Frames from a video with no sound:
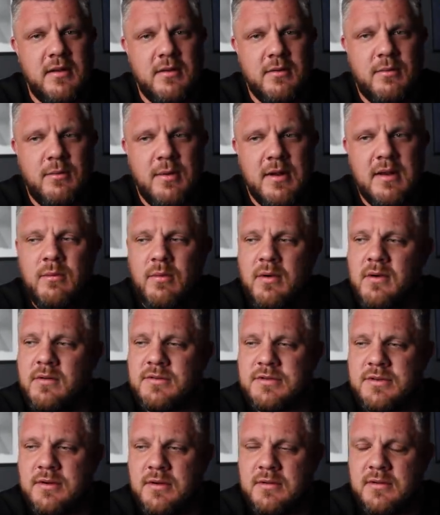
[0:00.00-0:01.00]
You know, winning
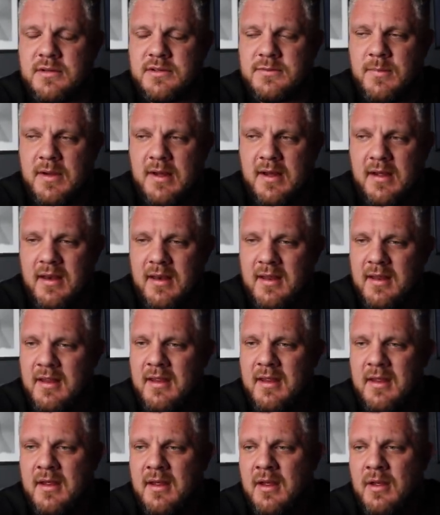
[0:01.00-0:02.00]
World's Strongest Man
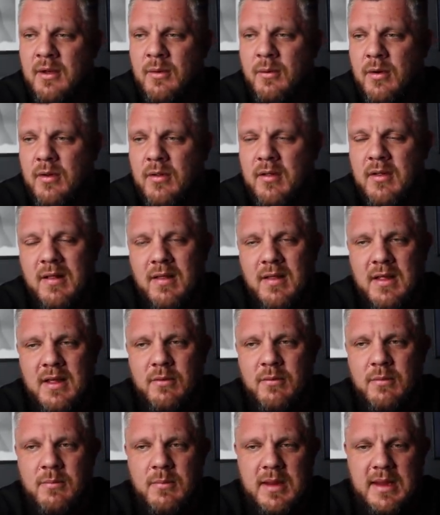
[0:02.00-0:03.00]
will allow
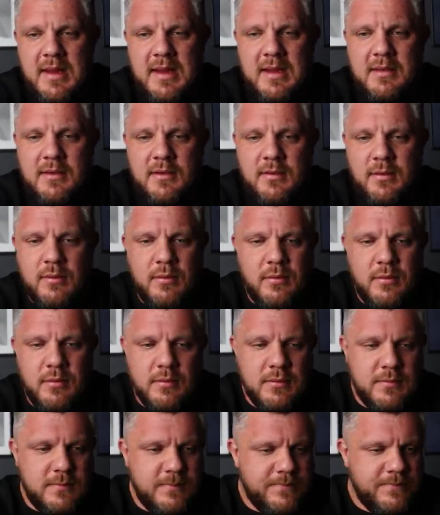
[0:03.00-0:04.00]
me
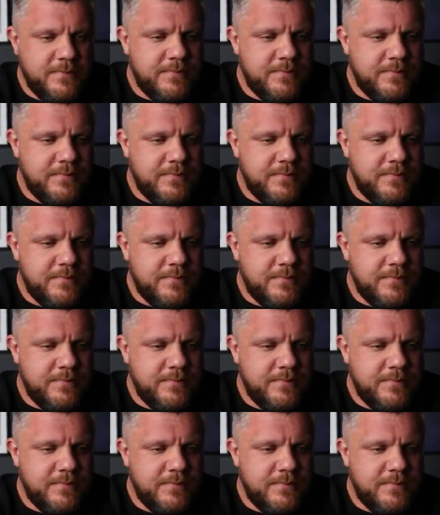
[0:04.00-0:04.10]
to,